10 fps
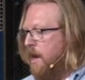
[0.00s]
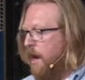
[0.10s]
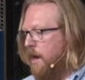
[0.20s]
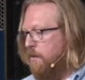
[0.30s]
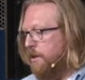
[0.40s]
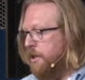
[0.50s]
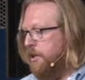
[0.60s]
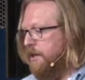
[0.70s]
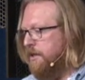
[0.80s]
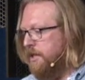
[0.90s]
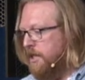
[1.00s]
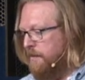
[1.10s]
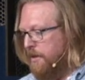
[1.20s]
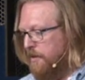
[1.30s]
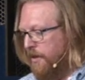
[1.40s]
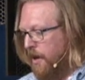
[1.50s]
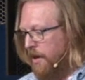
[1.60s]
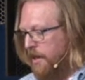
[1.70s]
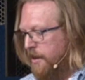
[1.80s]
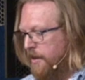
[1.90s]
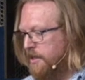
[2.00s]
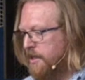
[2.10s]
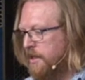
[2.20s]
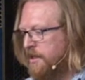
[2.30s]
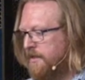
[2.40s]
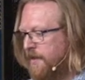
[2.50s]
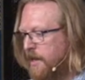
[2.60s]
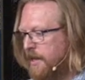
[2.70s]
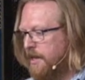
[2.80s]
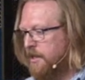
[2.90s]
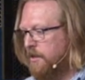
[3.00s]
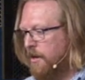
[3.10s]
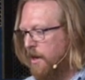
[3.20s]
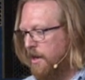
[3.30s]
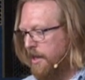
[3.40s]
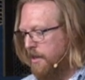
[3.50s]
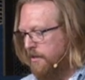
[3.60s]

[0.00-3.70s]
We're going to try to do the same thing with audio. As I said, this file has no audio,